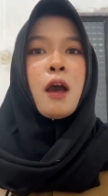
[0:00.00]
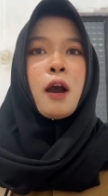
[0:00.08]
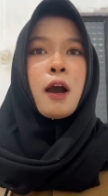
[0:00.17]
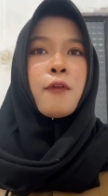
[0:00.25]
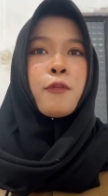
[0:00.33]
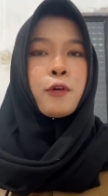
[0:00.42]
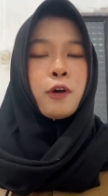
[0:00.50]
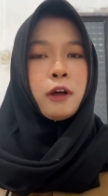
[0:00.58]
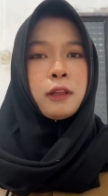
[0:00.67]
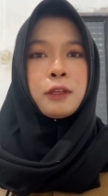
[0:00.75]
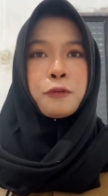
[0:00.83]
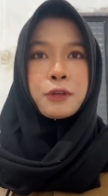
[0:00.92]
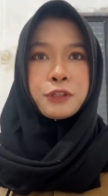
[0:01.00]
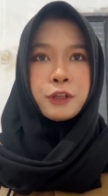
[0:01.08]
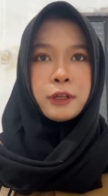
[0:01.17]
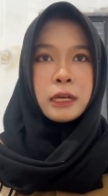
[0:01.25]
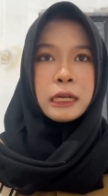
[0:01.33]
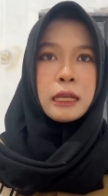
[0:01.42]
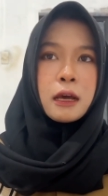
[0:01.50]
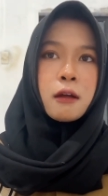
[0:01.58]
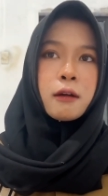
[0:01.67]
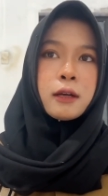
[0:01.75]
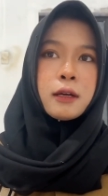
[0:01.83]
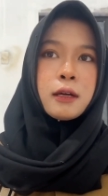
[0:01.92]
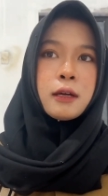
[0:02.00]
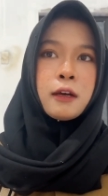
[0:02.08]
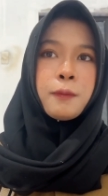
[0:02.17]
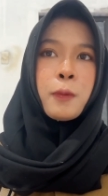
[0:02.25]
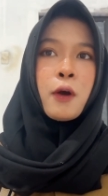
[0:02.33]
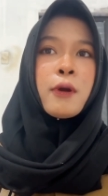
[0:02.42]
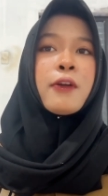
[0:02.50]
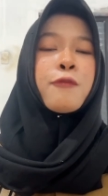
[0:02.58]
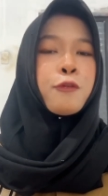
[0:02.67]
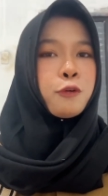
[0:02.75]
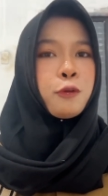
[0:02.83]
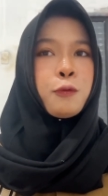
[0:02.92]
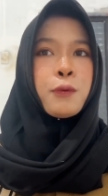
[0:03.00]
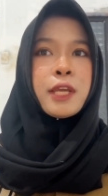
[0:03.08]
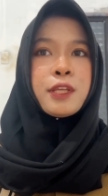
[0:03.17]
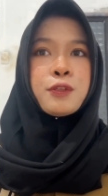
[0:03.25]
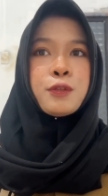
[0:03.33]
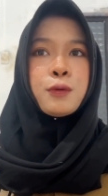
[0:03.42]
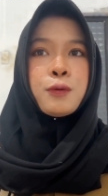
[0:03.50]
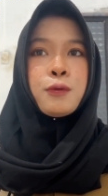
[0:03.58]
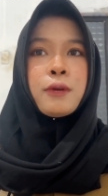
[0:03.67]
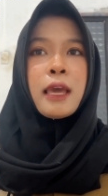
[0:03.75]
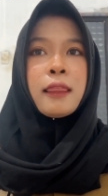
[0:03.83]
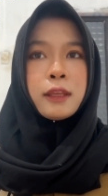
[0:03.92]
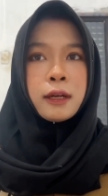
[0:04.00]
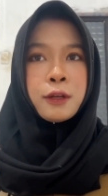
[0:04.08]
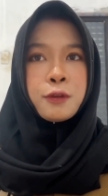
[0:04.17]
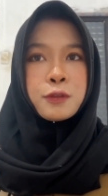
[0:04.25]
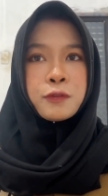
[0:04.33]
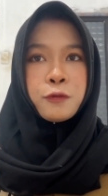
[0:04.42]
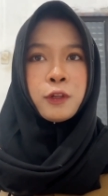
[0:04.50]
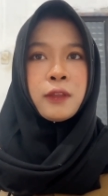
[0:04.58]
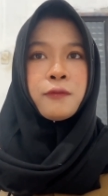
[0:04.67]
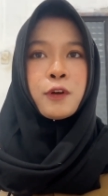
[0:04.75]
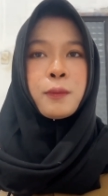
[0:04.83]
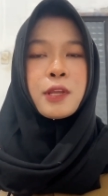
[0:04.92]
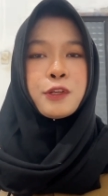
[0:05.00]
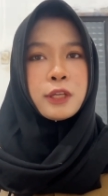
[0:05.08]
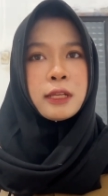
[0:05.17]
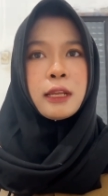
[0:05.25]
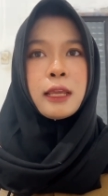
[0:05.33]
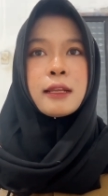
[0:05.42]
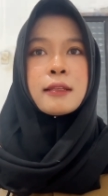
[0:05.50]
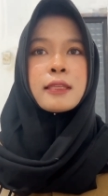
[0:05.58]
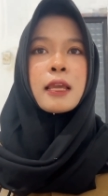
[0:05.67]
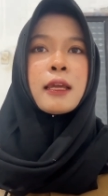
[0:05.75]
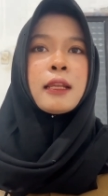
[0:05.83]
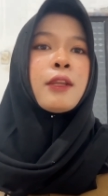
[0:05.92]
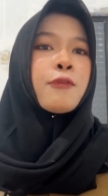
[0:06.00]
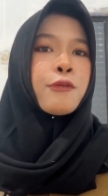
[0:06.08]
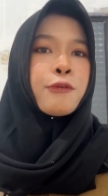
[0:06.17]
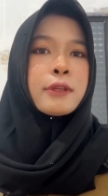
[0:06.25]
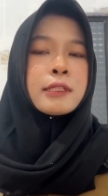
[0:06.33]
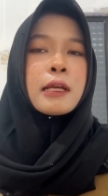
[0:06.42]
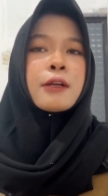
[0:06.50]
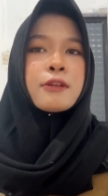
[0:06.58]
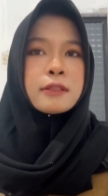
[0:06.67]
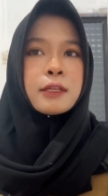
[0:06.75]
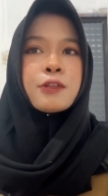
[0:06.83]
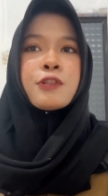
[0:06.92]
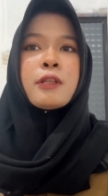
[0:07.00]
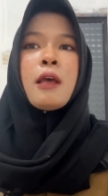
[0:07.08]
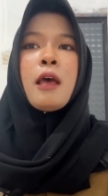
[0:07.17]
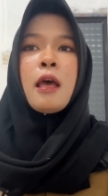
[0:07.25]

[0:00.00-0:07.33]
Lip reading: Overall, questionnaires are a powerful way to gather useful information in second language research.